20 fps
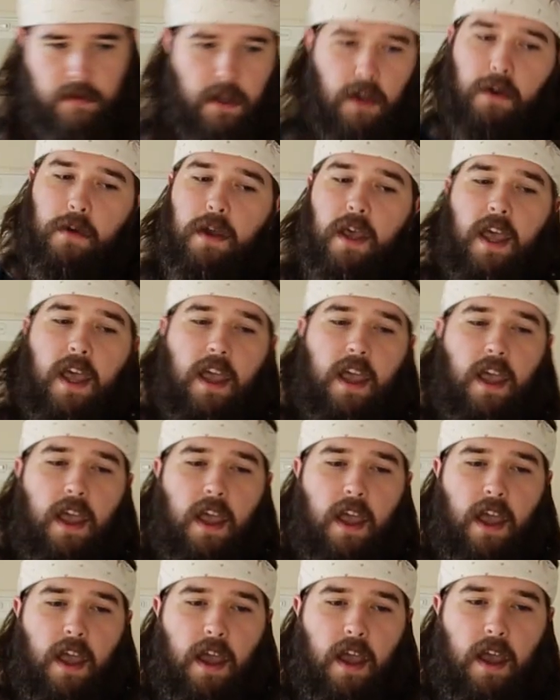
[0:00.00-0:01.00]
So,
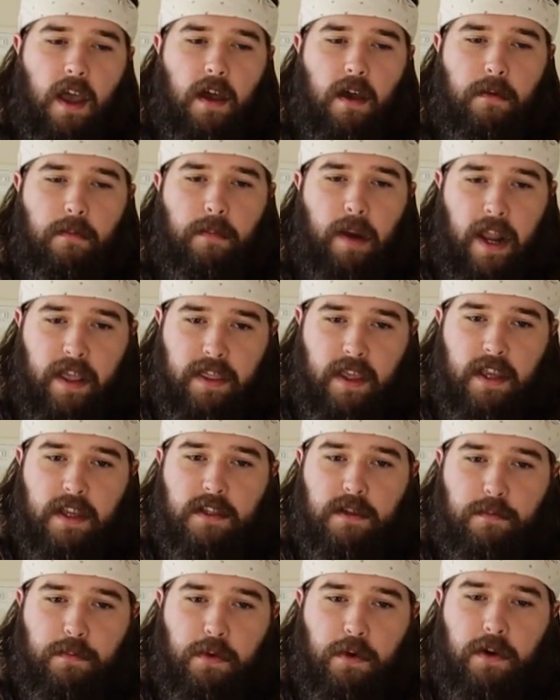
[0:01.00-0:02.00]
but I think
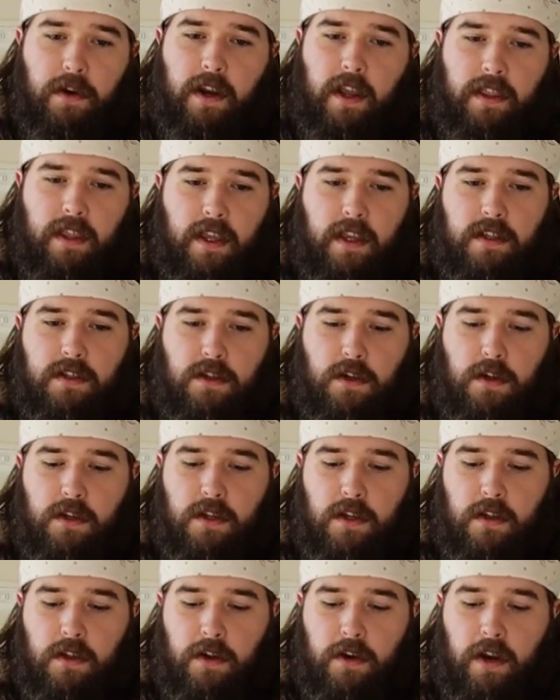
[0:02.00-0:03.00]
it's important. I think it's
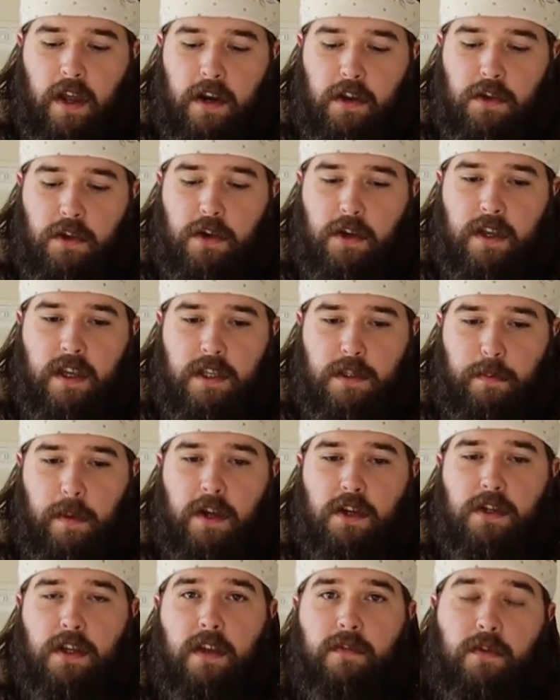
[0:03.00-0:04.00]
good to learn how to cook,
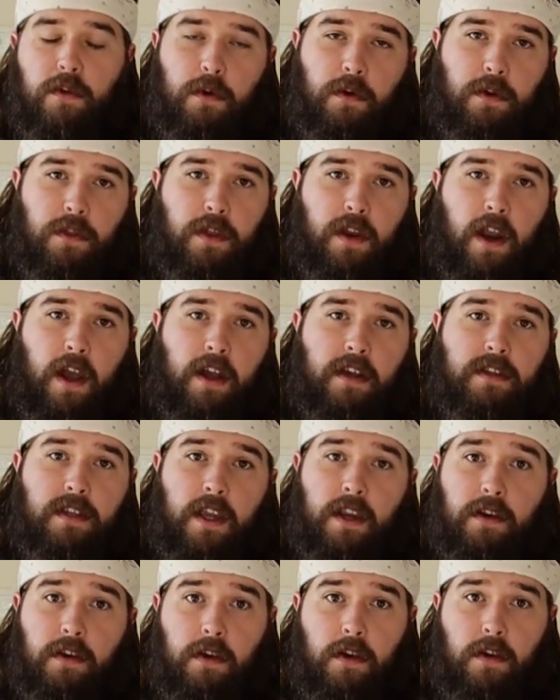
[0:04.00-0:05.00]
especially if you're Orthodox and